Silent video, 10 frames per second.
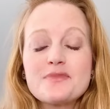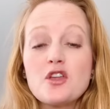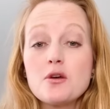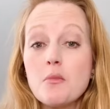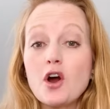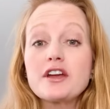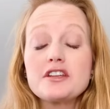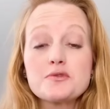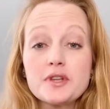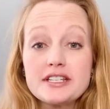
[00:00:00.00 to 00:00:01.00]
the market
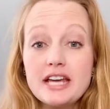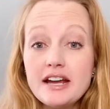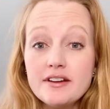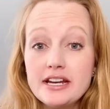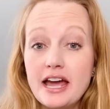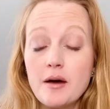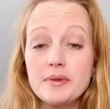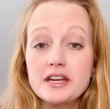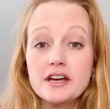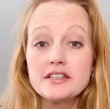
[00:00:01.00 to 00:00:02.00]
is really tight right now
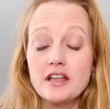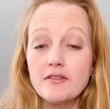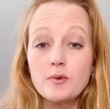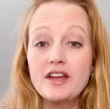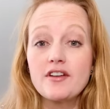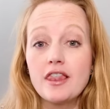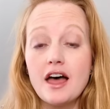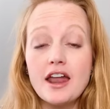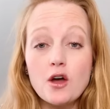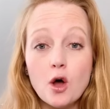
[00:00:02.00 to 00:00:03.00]
because we have a
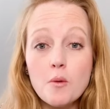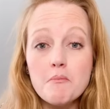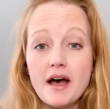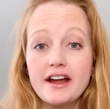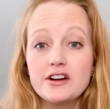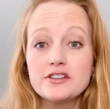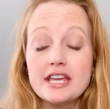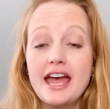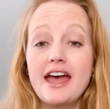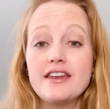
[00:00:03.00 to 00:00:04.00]
lot of home buyers
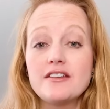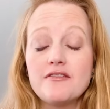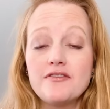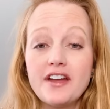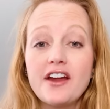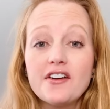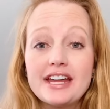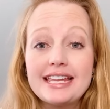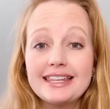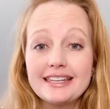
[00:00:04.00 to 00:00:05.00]
and
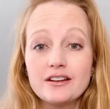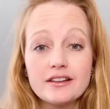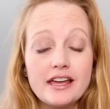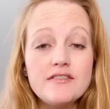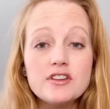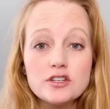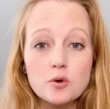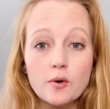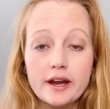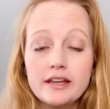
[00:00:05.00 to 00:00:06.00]
very little
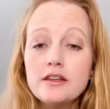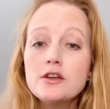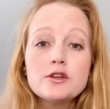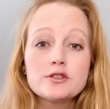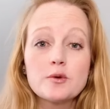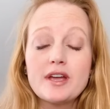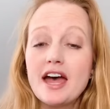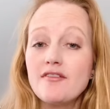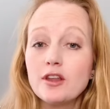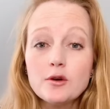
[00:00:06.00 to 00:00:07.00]
inventory. So we
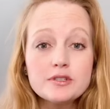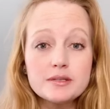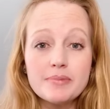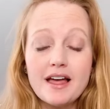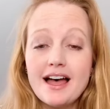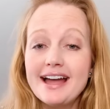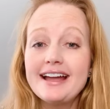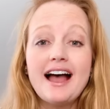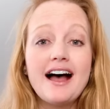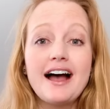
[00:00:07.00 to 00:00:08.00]
have low supply,
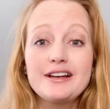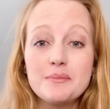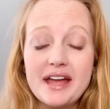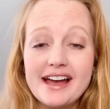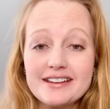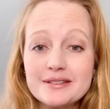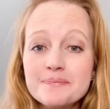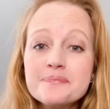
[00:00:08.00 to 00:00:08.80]
high demand.